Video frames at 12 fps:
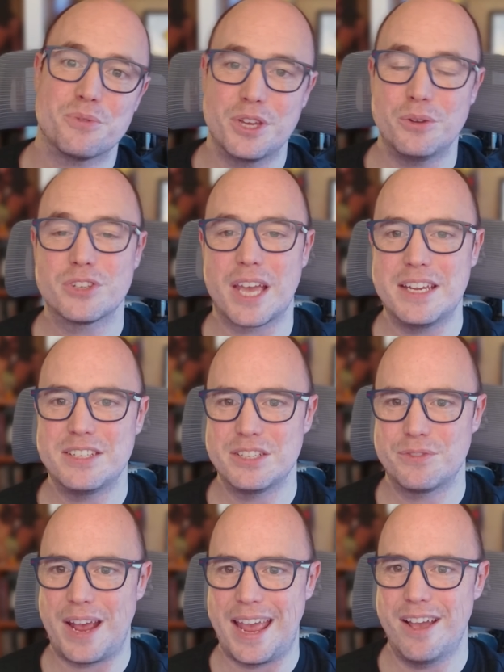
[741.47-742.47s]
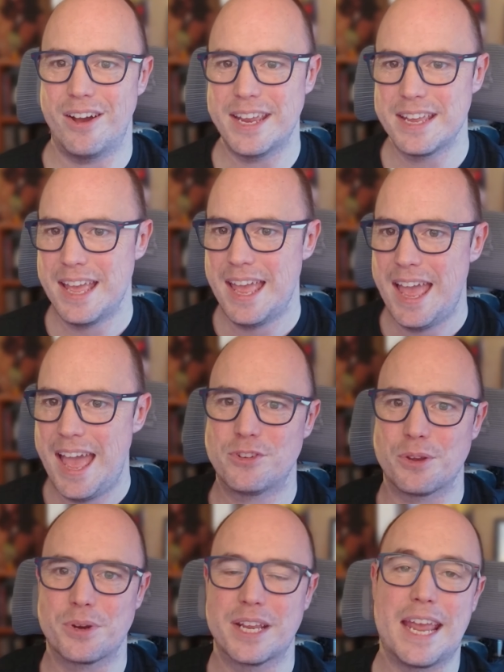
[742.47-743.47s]
use cases for AI.
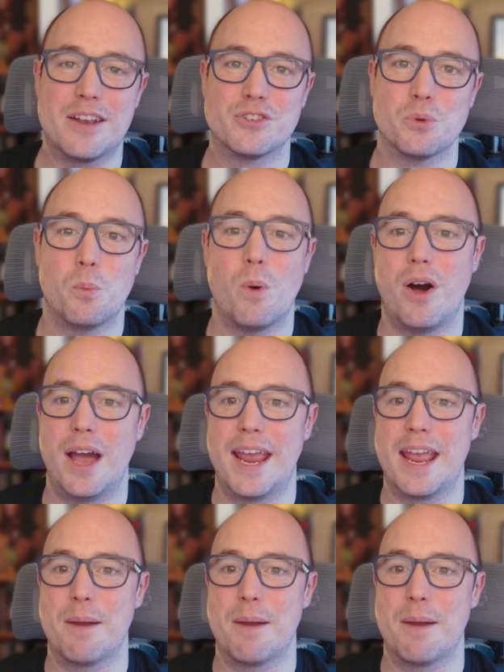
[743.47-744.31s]
So I'm going to get into why